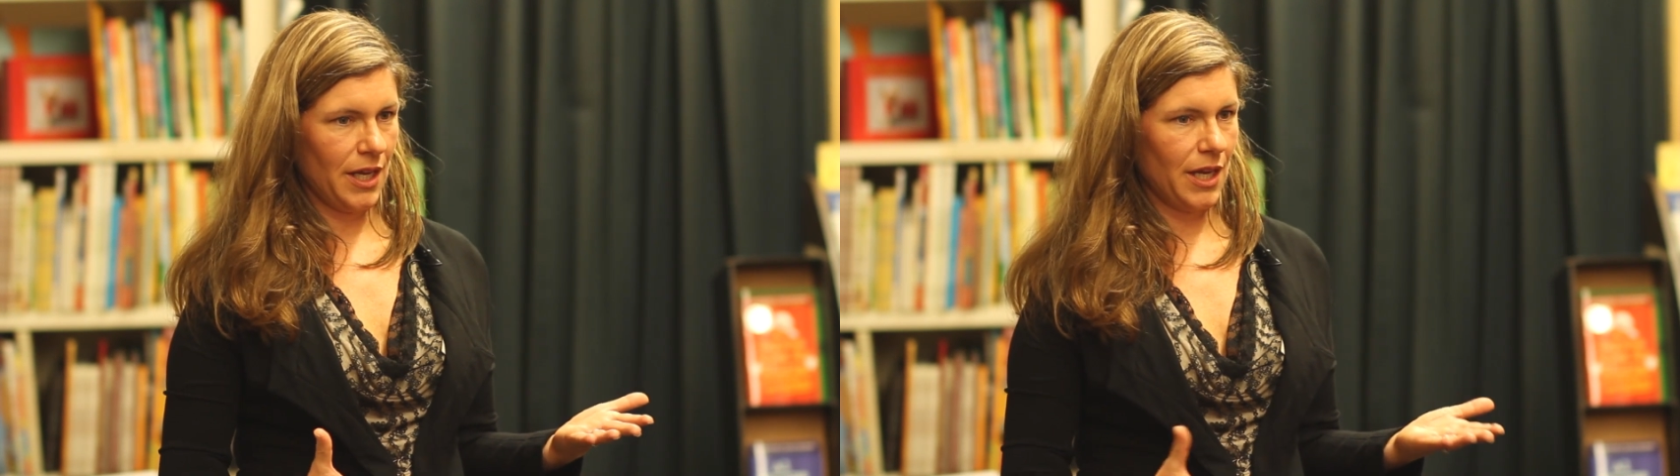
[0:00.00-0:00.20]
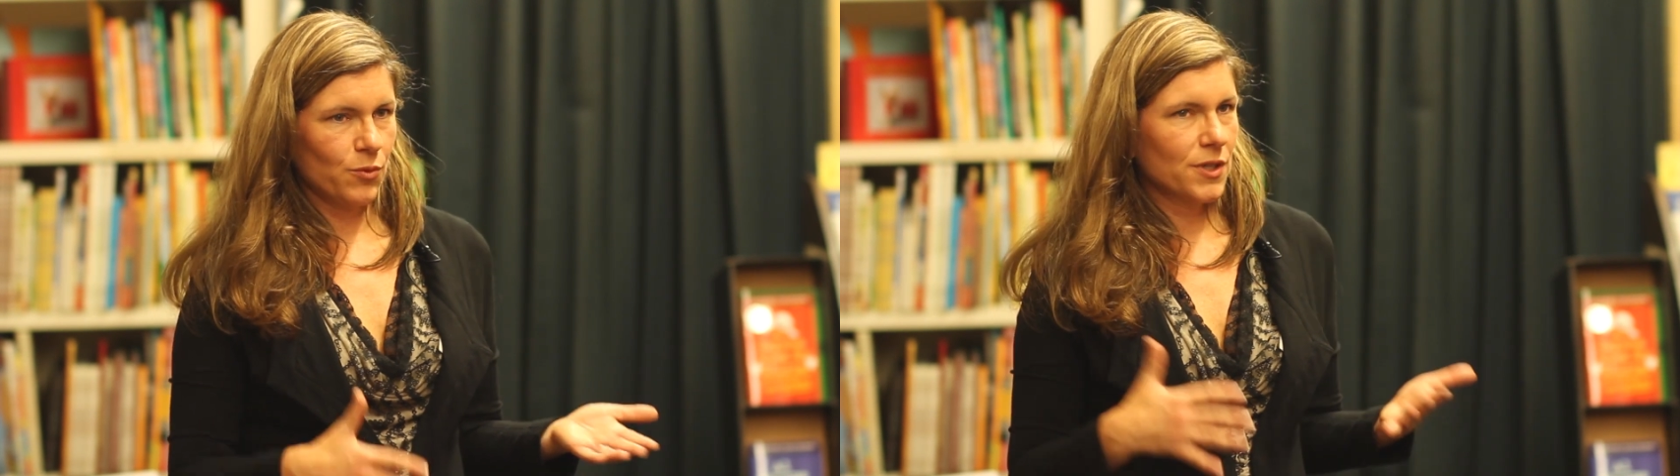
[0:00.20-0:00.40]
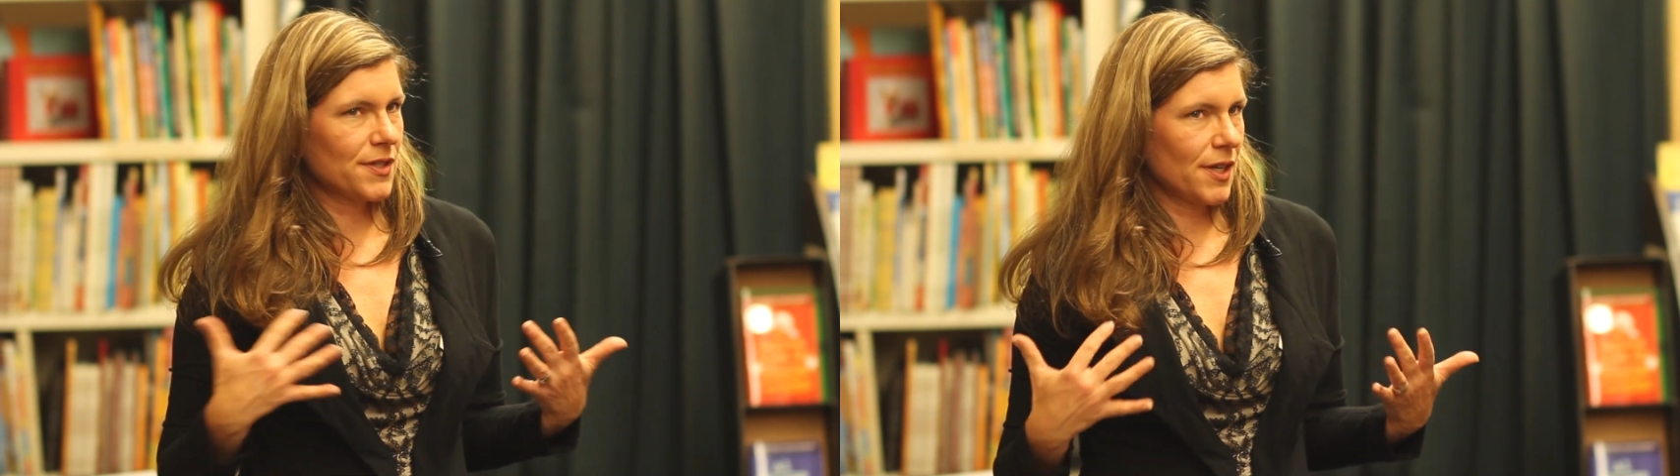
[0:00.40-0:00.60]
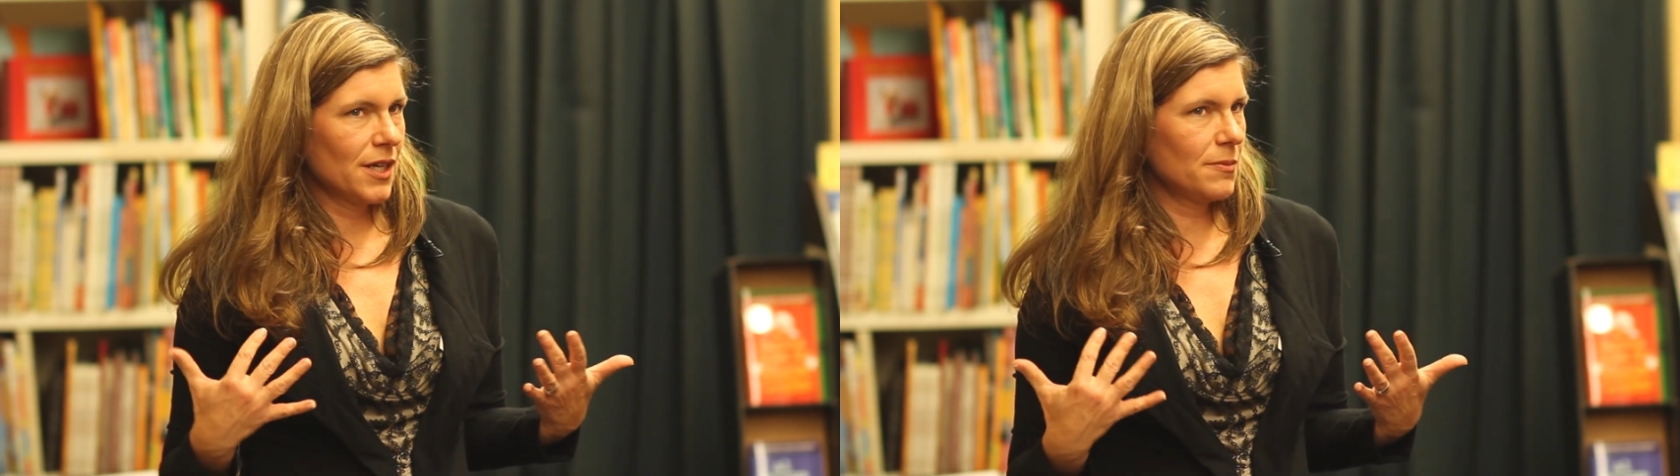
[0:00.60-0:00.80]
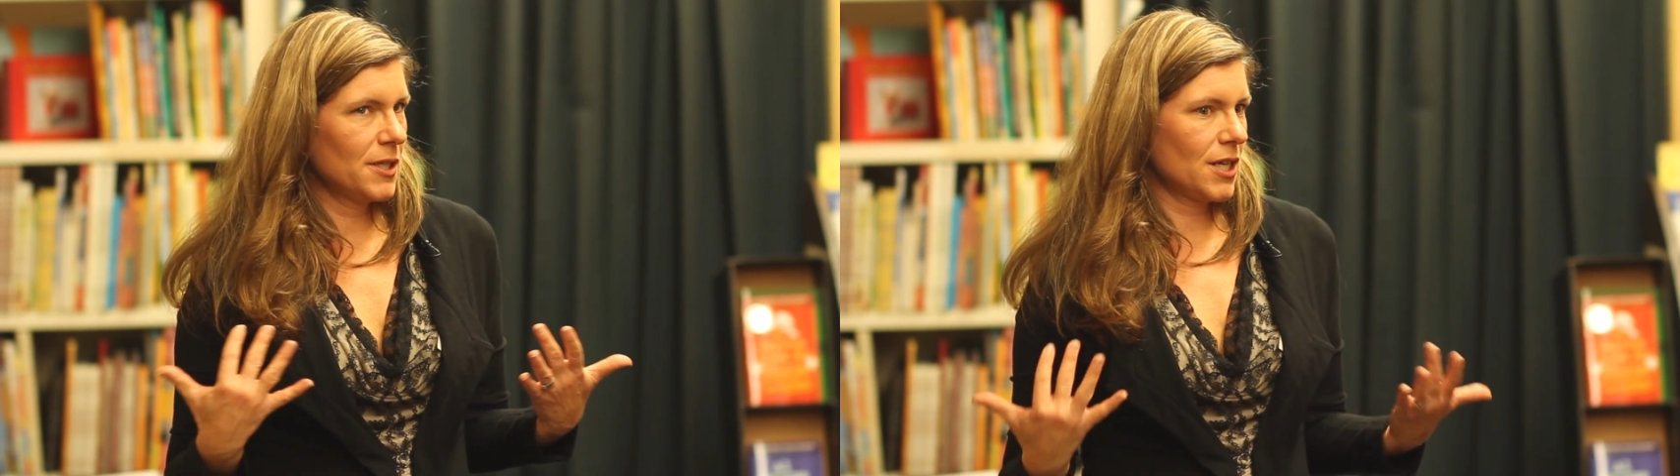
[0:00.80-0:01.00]
And we're
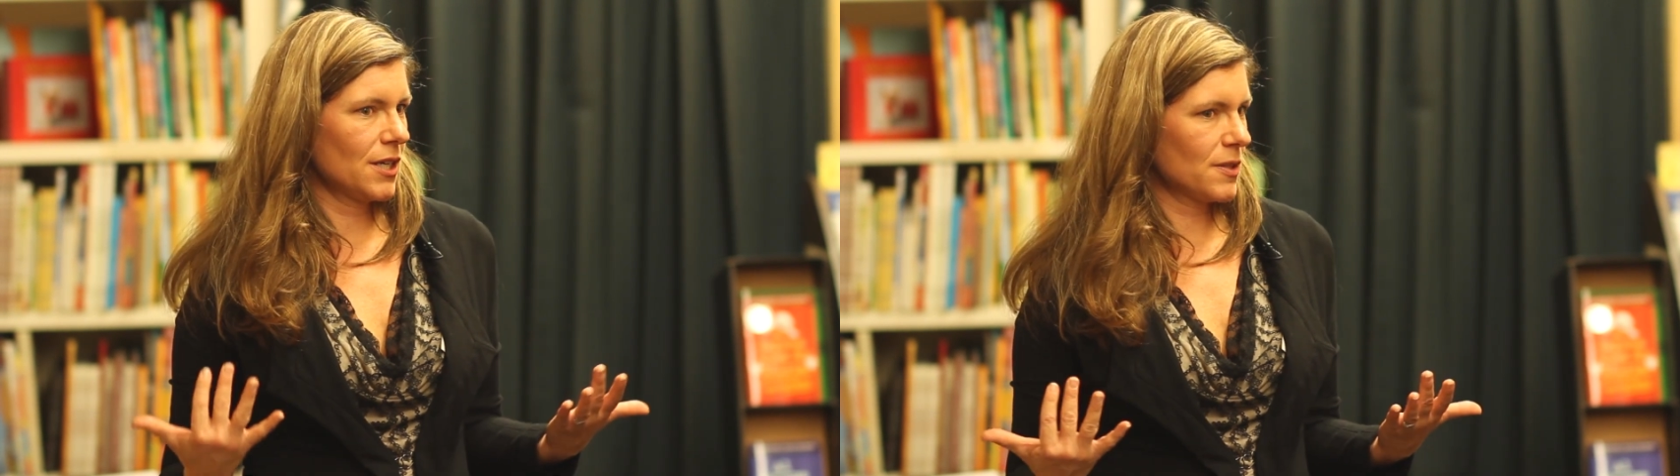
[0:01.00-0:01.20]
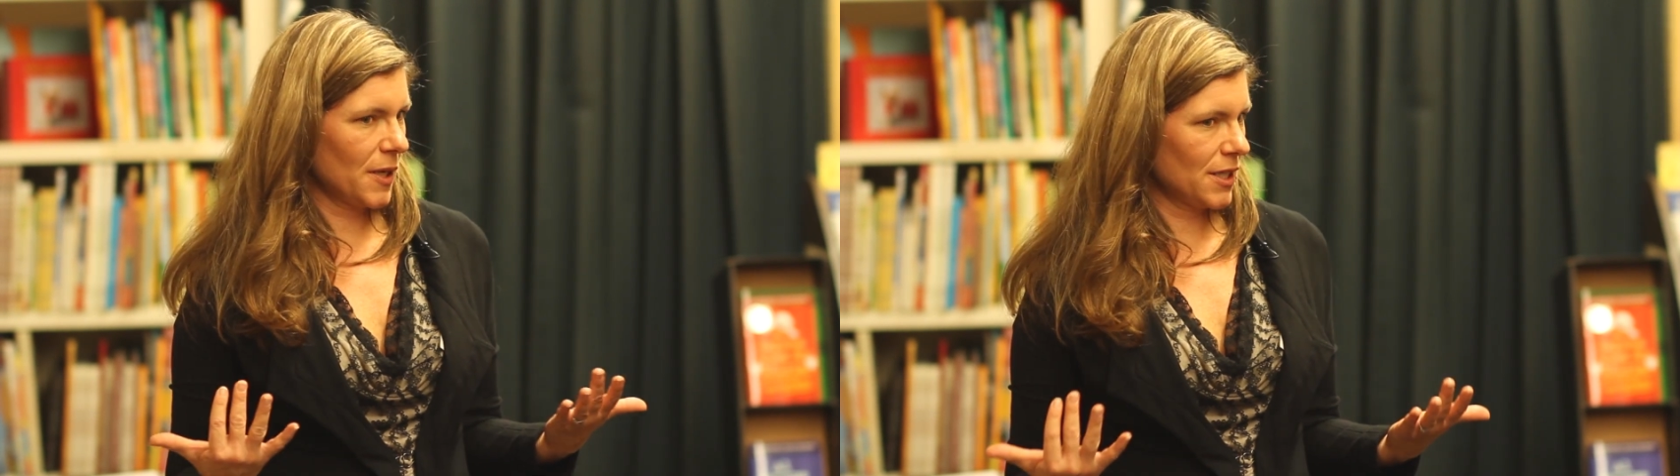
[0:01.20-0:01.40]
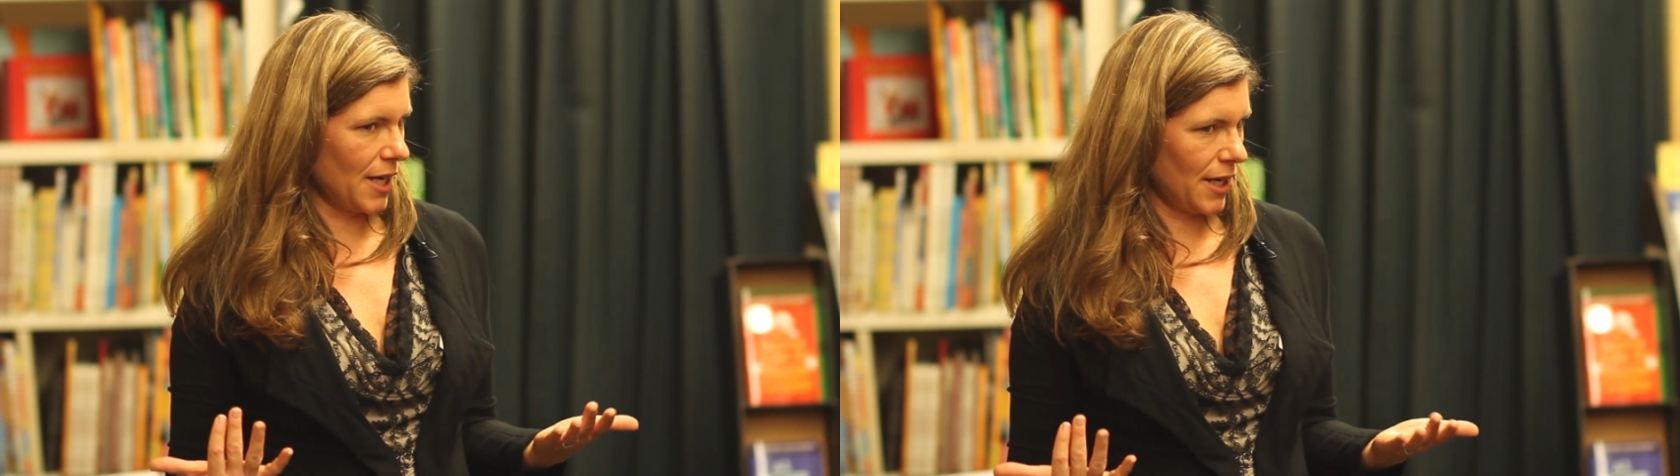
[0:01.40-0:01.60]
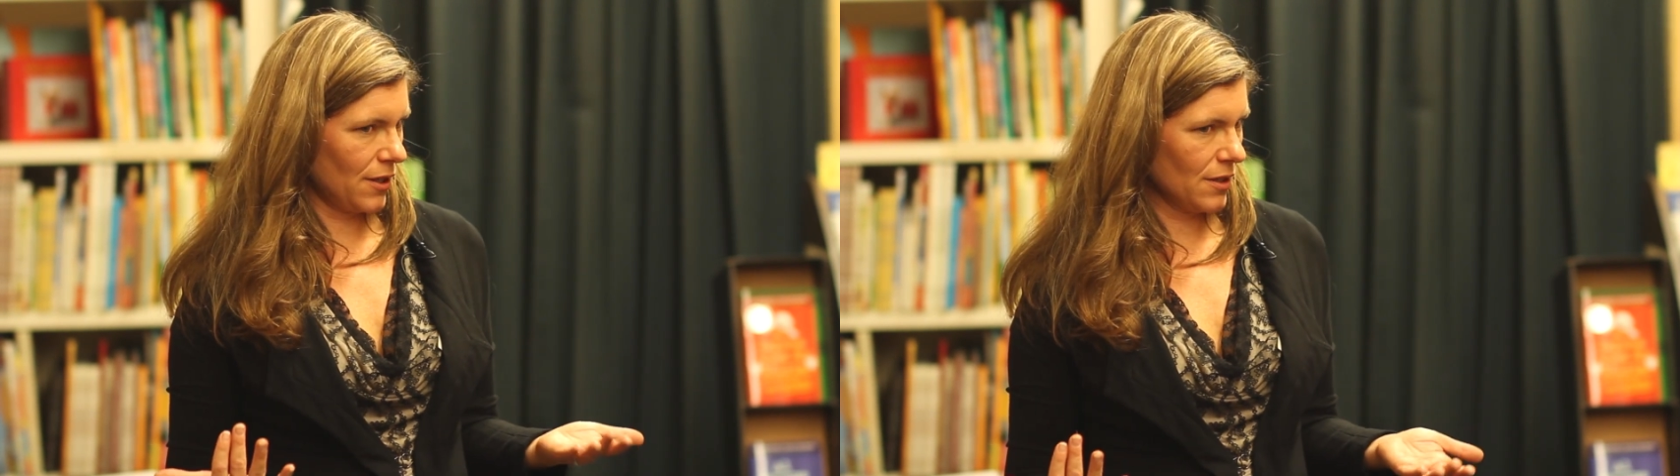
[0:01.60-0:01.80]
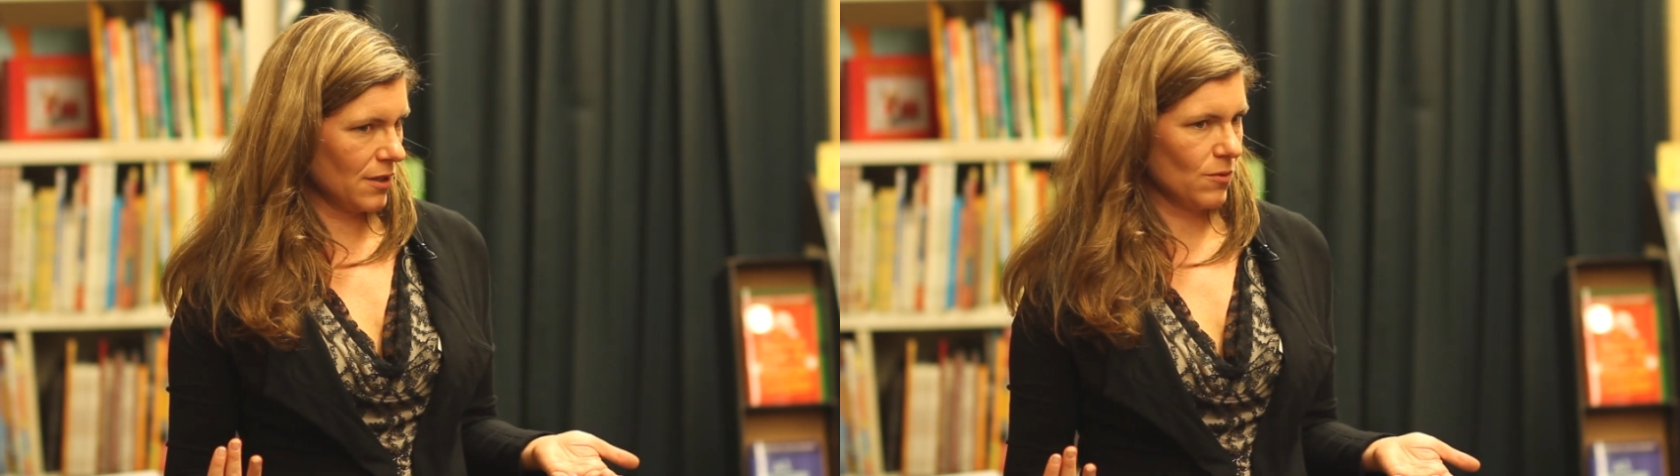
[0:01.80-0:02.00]
designed to be chased by a
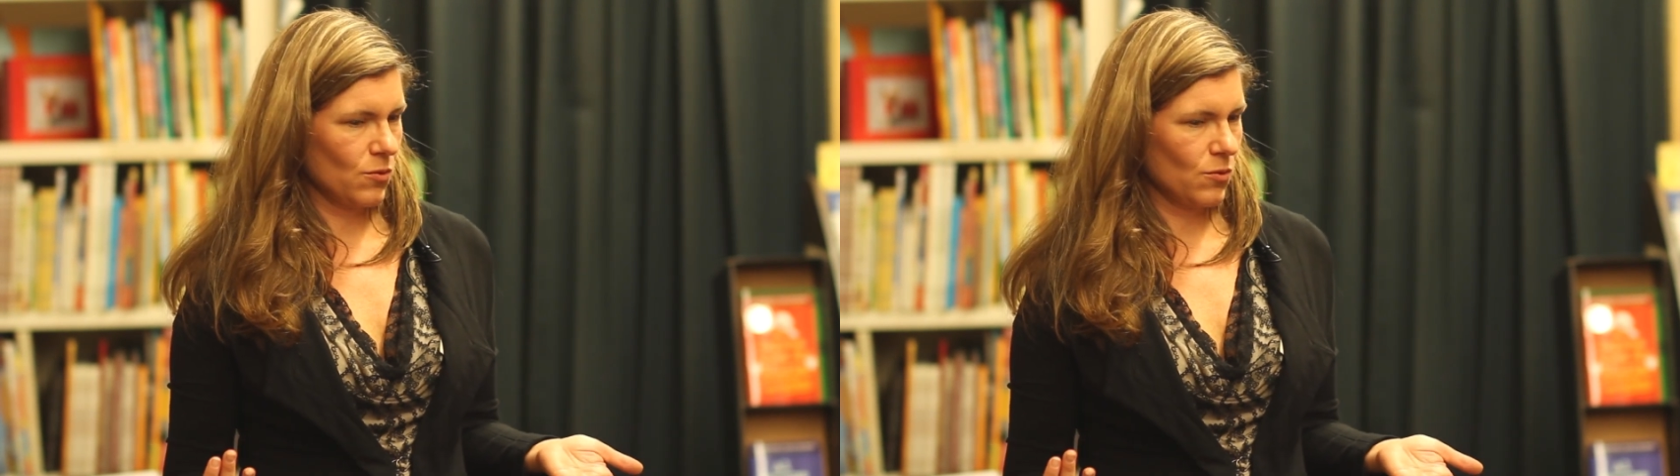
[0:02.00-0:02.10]
tiger